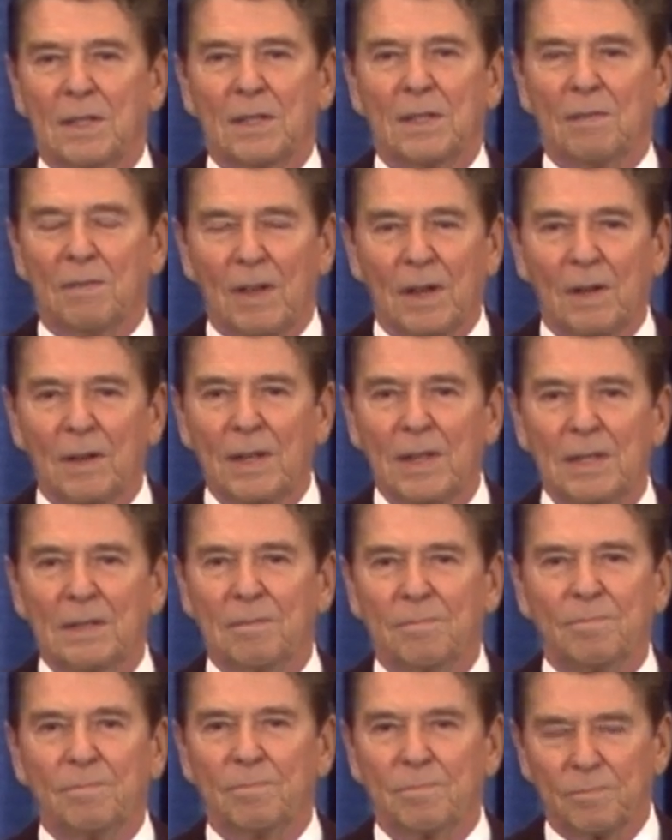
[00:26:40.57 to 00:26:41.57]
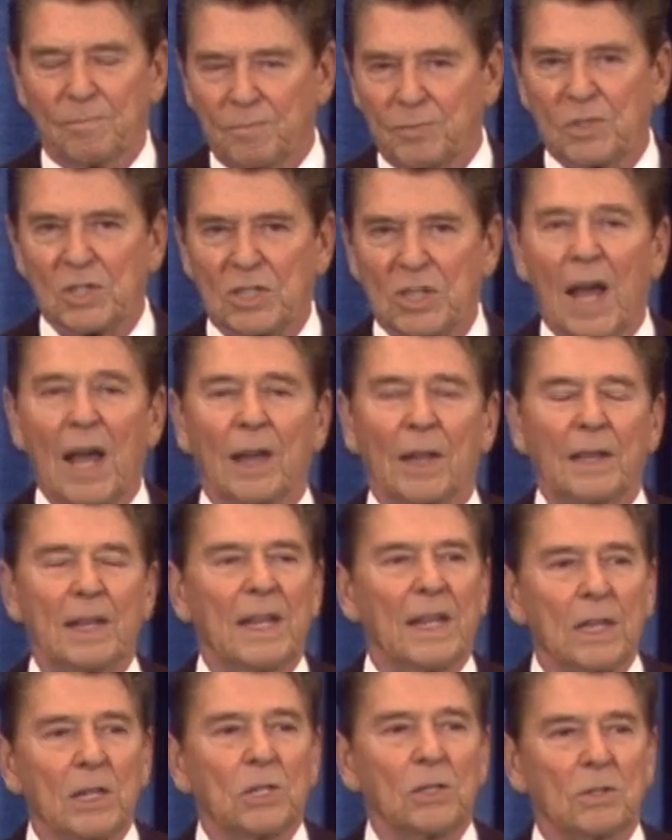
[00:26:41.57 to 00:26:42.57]
the very solid
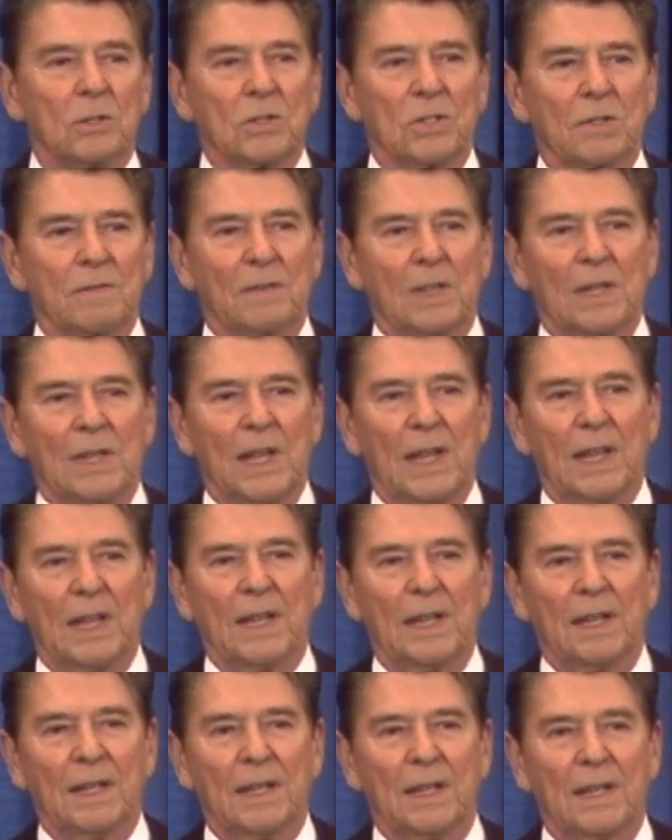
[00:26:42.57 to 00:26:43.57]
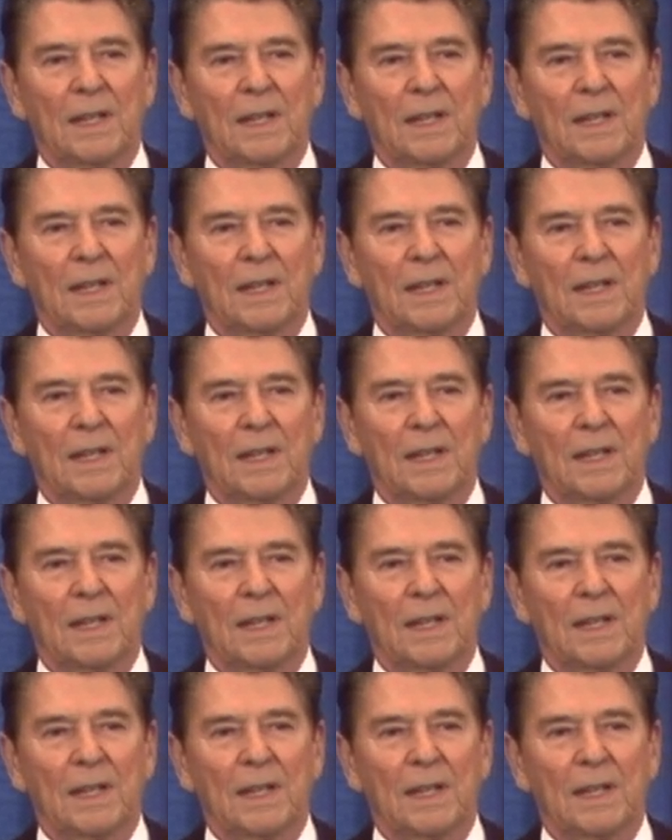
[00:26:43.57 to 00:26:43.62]
issues of the day